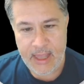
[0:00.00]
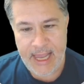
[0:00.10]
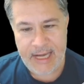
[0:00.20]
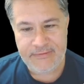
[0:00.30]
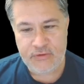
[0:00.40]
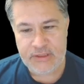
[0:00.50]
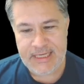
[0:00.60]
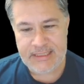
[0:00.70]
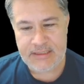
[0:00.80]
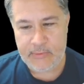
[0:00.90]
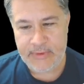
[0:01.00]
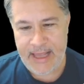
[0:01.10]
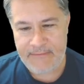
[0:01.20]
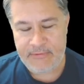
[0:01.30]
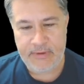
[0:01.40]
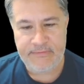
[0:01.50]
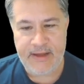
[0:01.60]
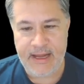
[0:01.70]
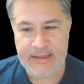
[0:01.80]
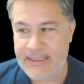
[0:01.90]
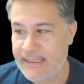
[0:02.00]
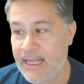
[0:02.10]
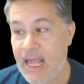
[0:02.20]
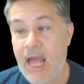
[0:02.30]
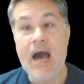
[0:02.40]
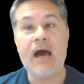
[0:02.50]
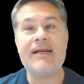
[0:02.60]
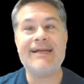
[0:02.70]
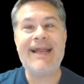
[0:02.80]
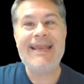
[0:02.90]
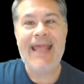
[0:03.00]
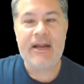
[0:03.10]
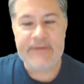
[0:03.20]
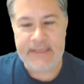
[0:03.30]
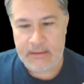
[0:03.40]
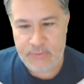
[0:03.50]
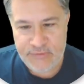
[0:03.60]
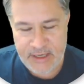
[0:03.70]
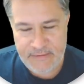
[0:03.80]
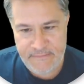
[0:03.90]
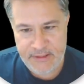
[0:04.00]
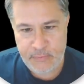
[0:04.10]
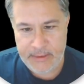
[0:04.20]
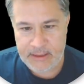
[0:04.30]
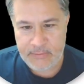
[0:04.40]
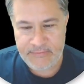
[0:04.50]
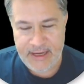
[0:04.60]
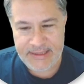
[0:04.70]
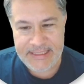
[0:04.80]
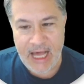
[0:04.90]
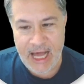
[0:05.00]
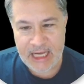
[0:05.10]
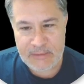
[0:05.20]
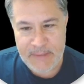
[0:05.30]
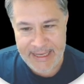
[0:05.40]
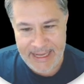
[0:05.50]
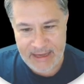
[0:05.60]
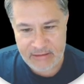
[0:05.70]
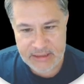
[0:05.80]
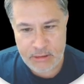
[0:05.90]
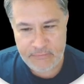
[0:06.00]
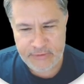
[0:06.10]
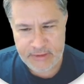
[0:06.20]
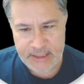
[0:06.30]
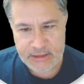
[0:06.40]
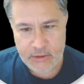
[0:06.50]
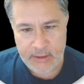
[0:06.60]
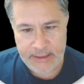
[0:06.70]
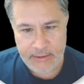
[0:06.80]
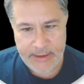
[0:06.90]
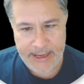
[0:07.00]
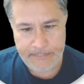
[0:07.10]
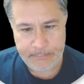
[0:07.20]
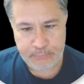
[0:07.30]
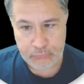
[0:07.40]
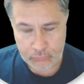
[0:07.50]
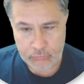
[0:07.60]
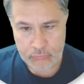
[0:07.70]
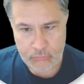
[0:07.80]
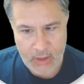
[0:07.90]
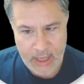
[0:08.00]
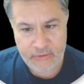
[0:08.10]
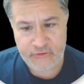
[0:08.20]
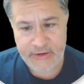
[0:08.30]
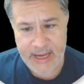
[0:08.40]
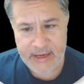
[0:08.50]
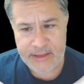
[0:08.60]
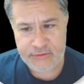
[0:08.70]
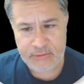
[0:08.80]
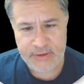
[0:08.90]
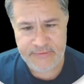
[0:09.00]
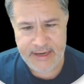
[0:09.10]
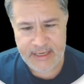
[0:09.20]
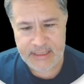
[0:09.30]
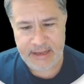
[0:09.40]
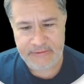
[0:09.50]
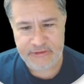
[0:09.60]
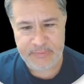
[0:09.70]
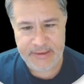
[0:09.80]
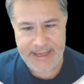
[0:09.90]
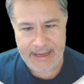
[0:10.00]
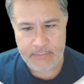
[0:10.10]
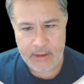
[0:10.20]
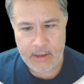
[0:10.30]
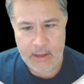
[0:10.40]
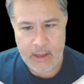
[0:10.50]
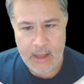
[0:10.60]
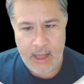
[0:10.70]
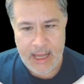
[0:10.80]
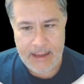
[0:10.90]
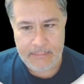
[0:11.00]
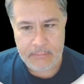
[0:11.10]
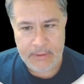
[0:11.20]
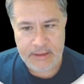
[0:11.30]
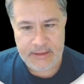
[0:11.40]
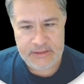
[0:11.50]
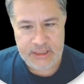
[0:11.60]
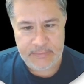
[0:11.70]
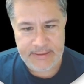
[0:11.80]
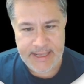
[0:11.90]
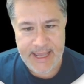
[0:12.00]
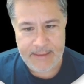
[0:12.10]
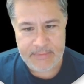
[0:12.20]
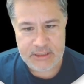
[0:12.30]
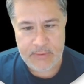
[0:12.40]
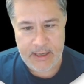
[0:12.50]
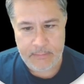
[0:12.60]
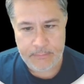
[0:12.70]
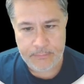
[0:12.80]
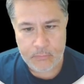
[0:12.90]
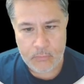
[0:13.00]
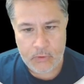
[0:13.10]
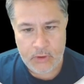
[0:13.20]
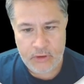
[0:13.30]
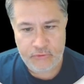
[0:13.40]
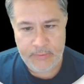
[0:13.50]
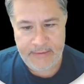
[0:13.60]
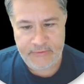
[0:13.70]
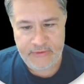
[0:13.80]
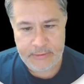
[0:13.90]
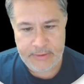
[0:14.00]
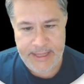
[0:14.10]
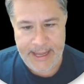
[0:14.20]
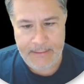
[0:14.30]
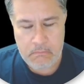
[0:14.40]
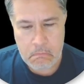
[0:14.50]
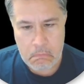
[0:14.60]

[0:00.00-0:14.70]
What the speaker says: And of course, as luck would have it, we've got the red herring. We've got a fifth wheel. We've got the odd man out, however you'd like to call it, okay? I don't see any other abbreviated classes, but yeah, it could easily be chem as well. So we have to deal with that.